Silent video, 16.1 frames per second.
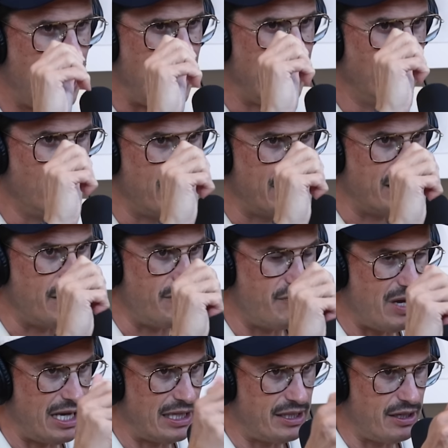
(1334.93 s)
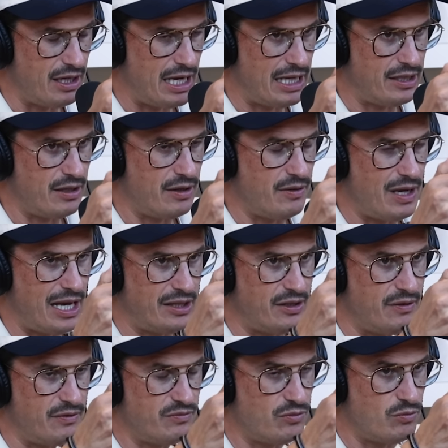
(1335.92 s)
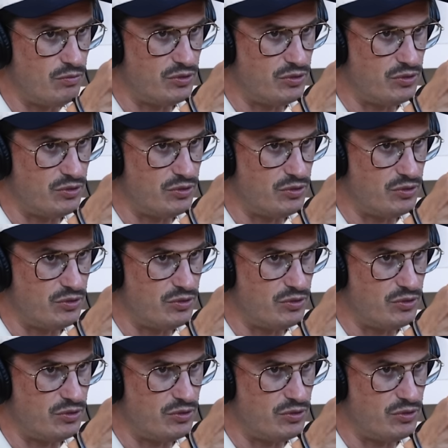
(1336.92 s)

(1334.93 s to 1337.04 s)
I look at the at the at the at the